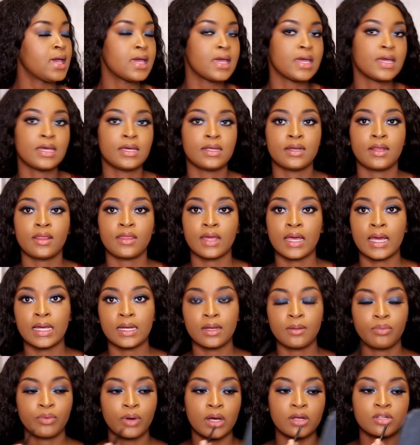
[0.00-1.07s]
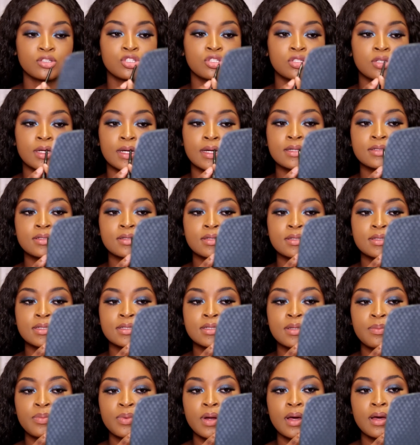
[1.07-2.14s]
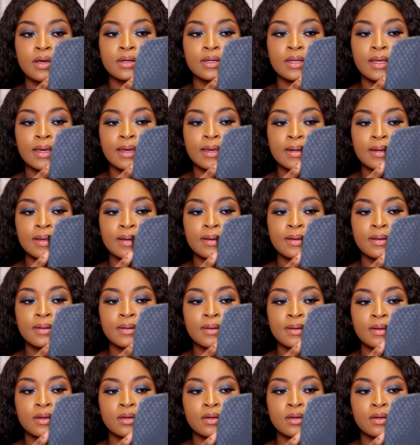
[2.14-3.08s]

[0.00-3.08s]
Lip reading: in the color Brown Sugar. So it's just a brown liner.